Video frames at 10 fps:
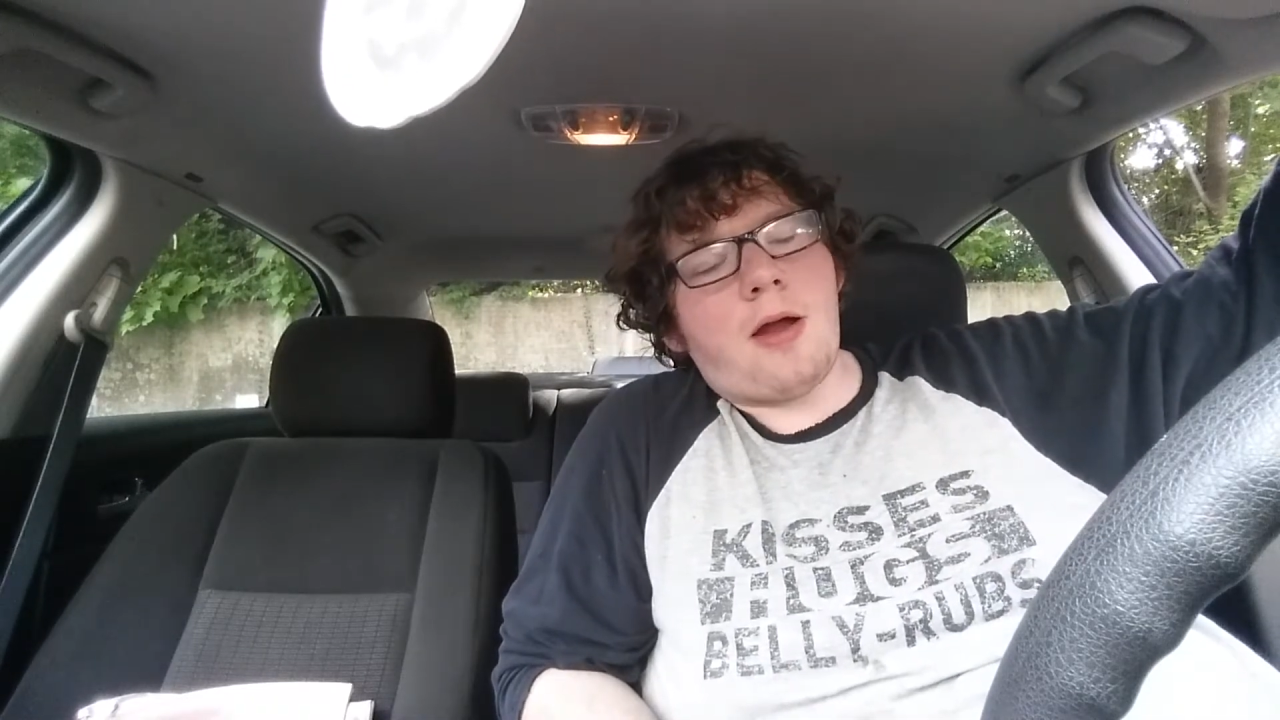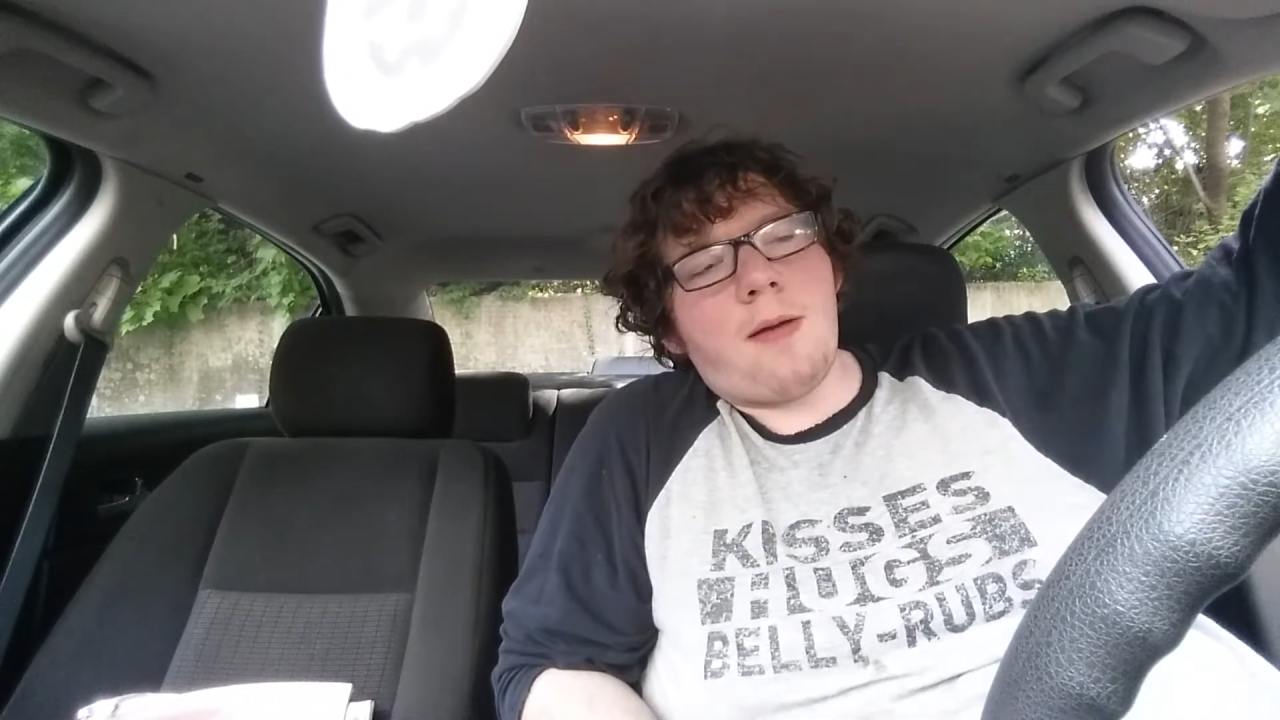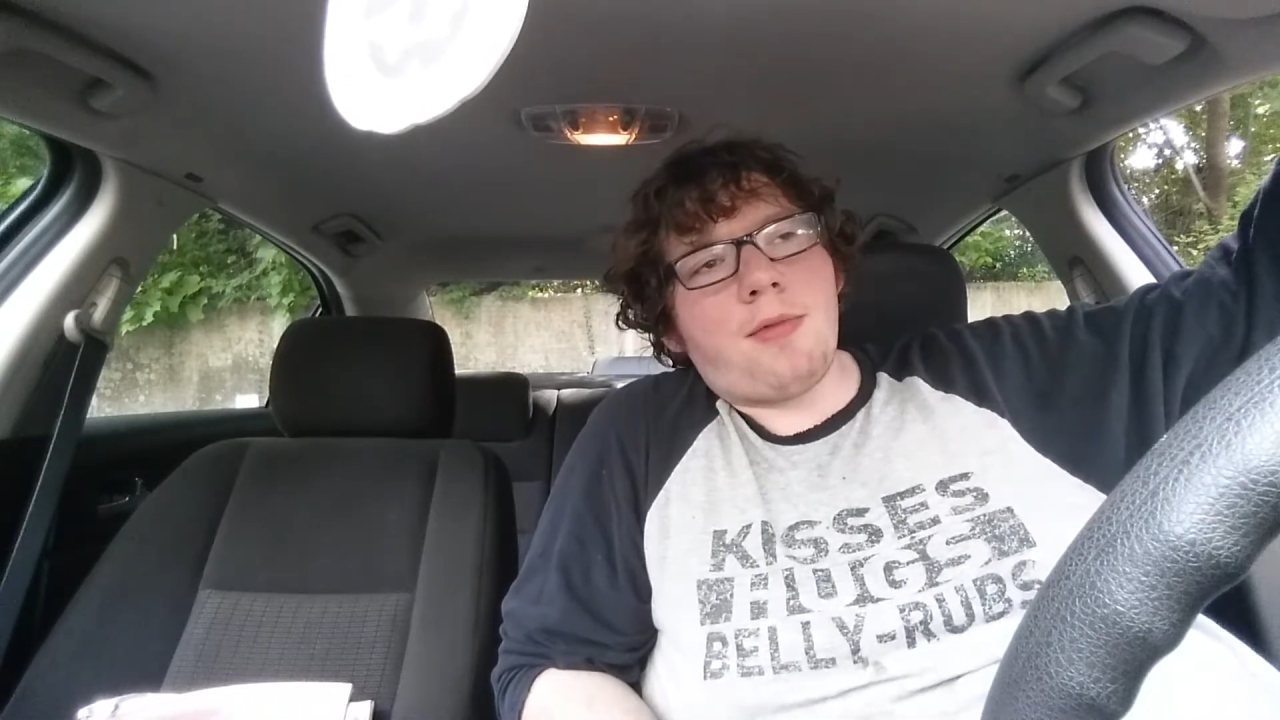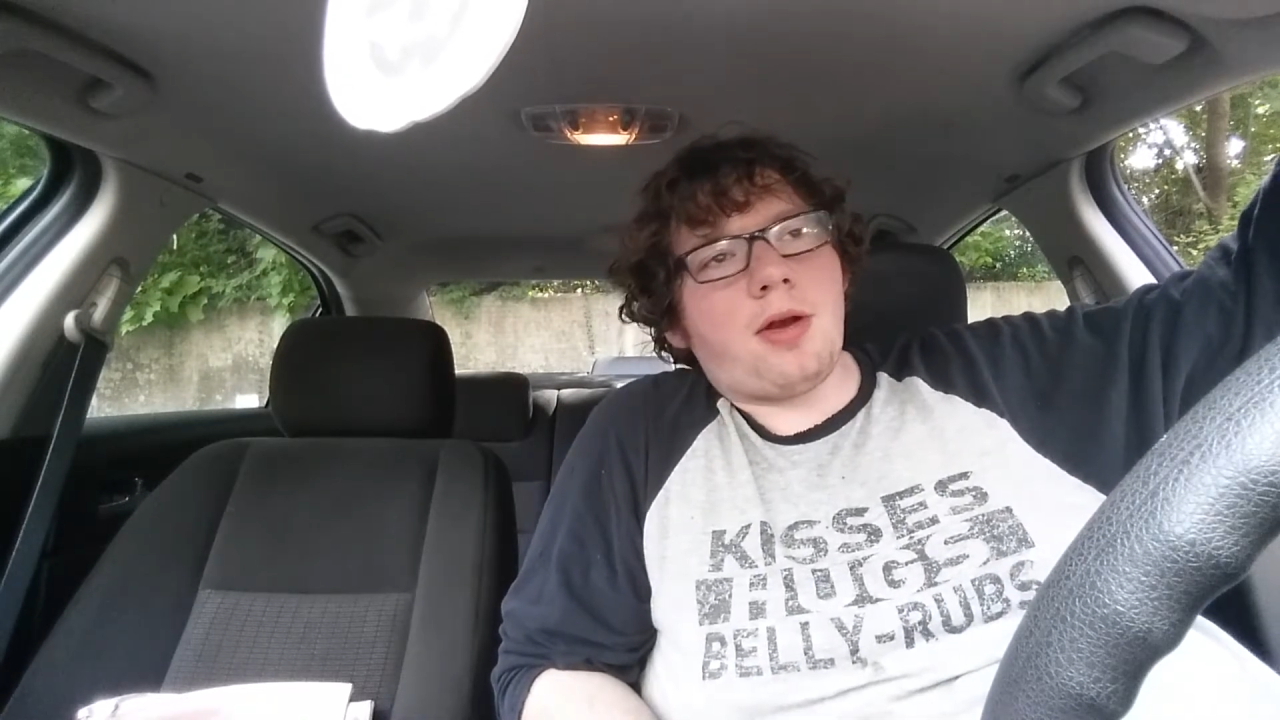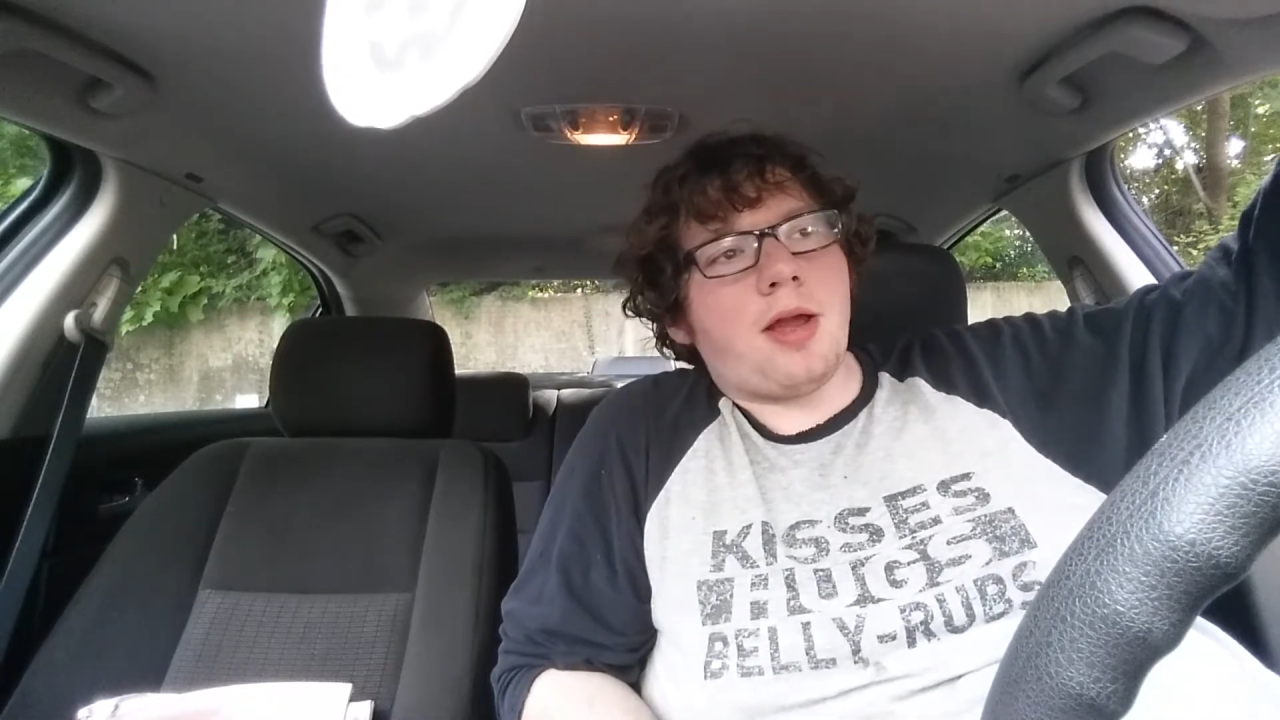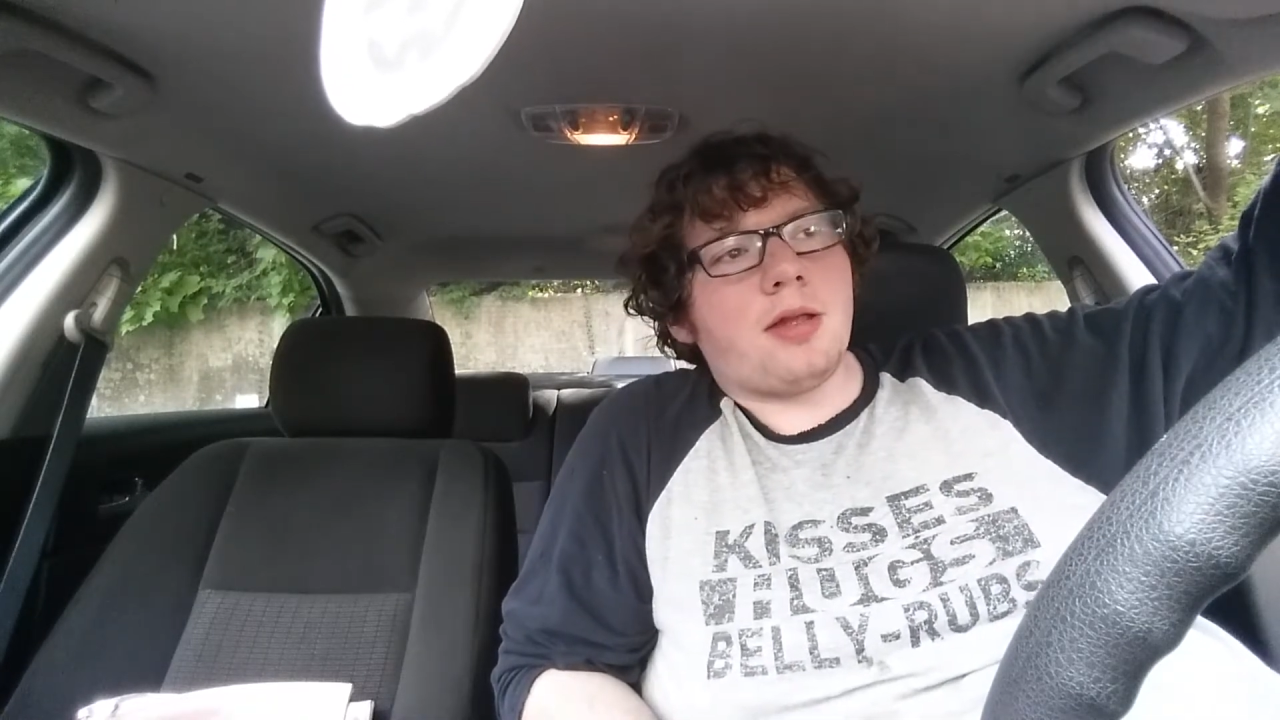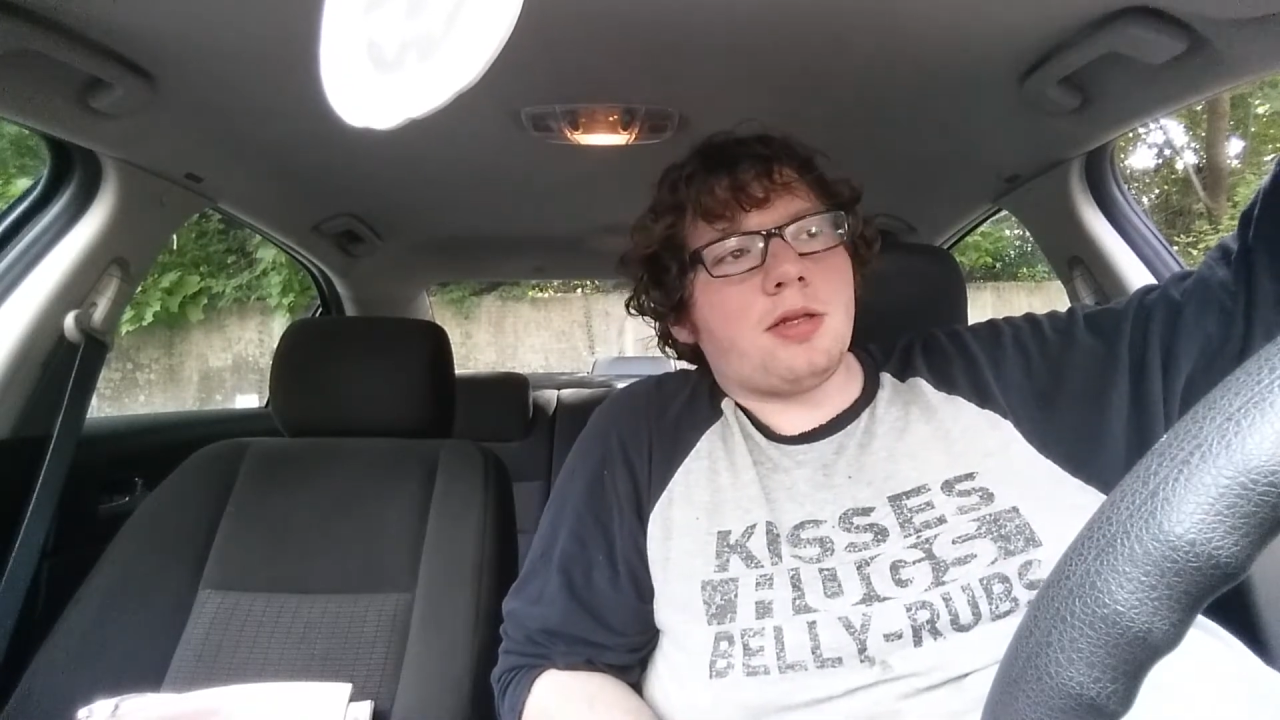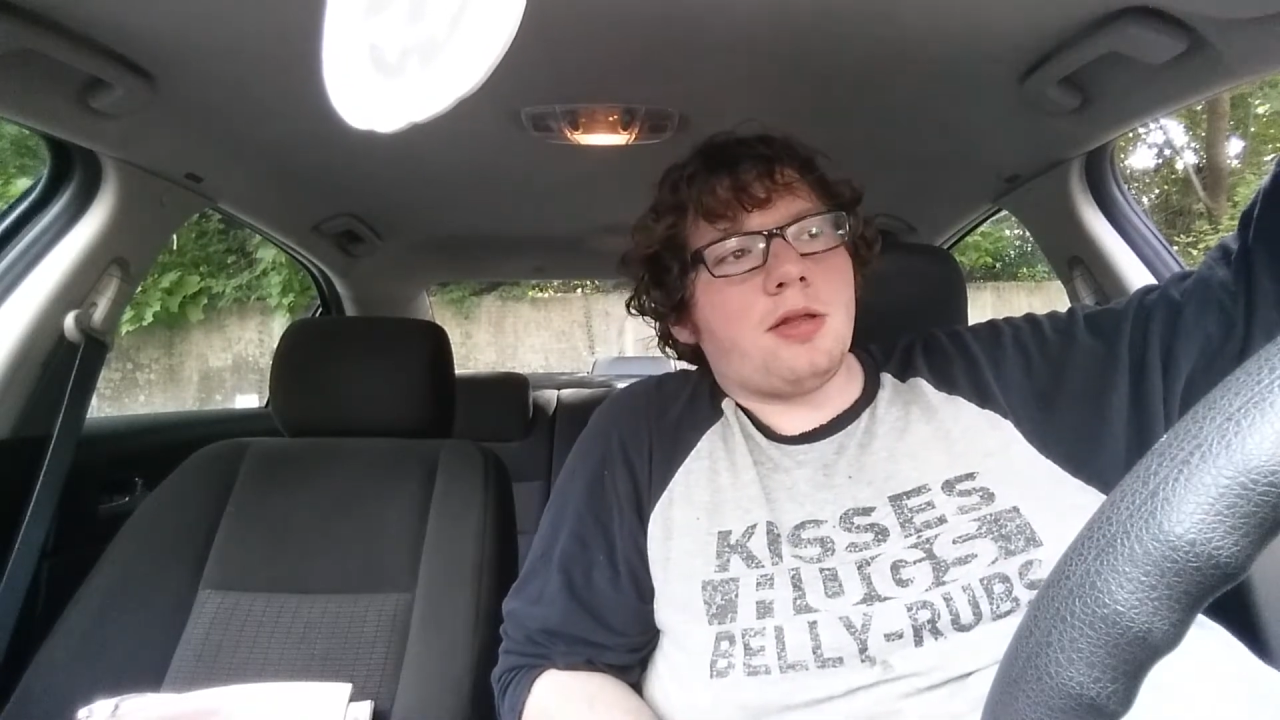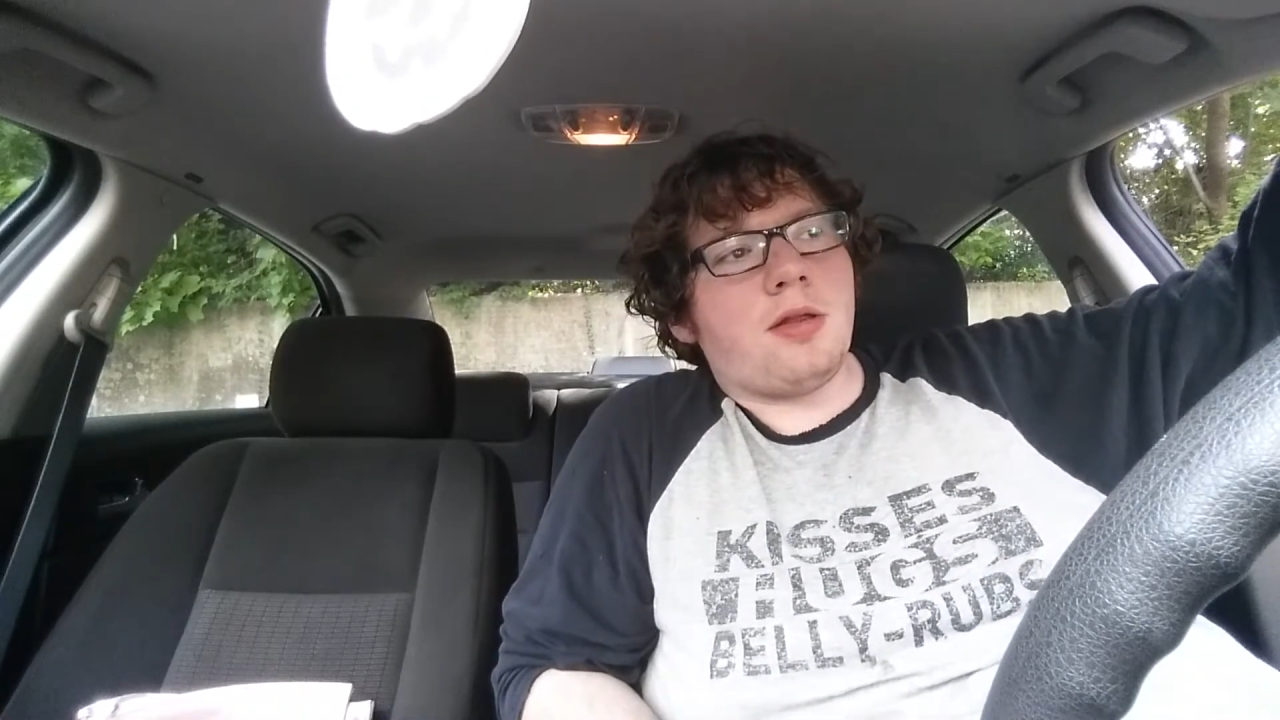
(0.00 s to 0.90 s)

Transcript: dumb. They're not